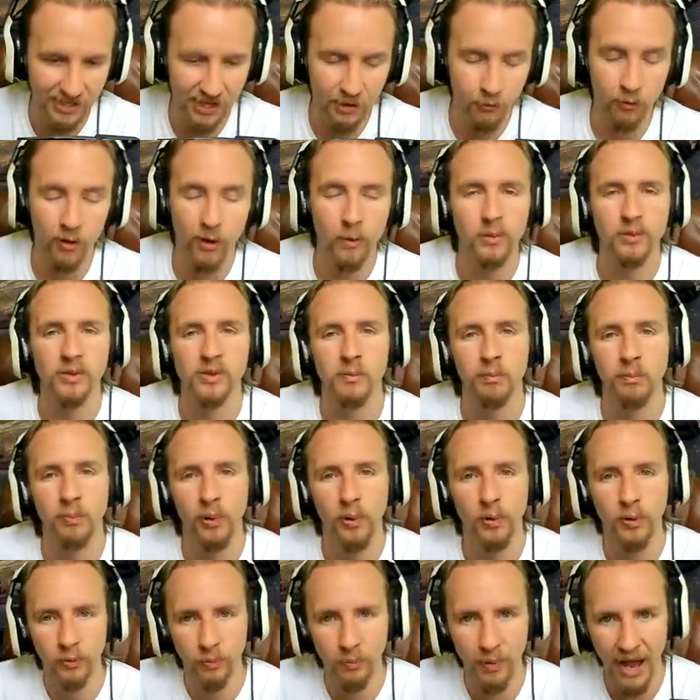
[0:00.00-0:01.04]
how we're able to
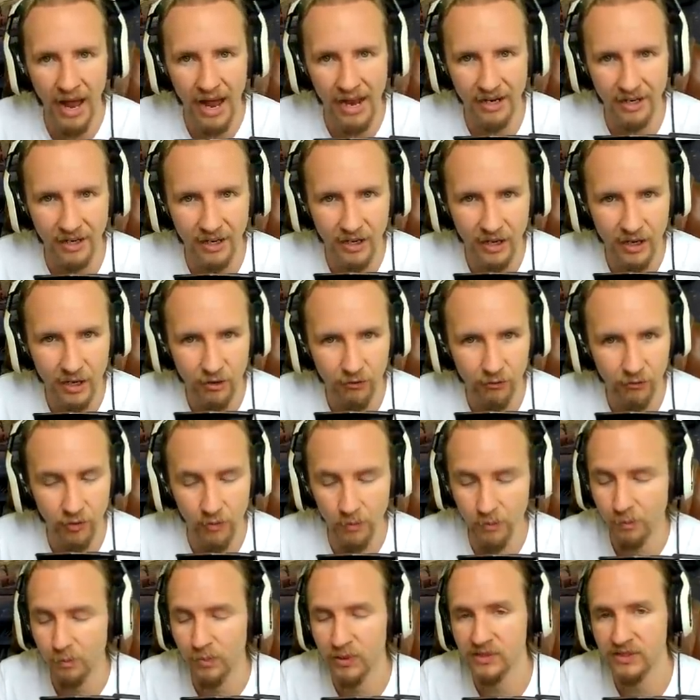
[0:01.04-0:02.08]
pull back
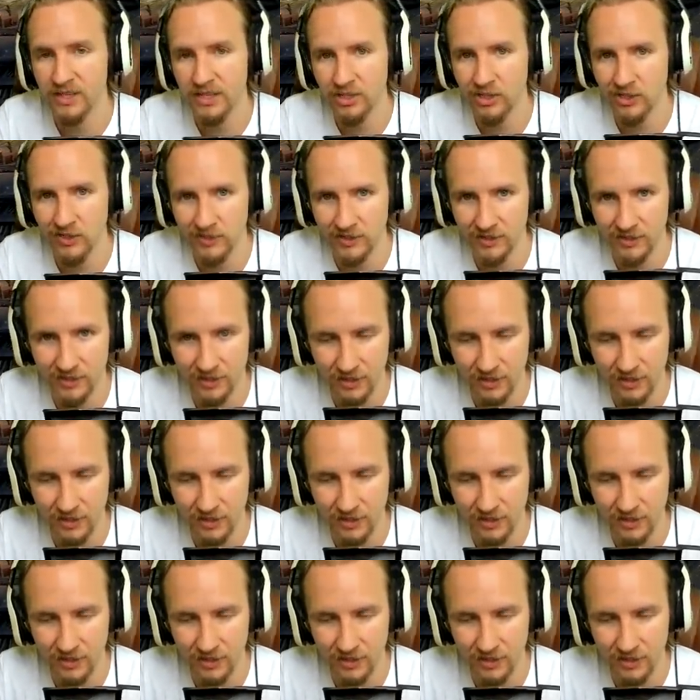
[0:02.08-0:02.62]
from positions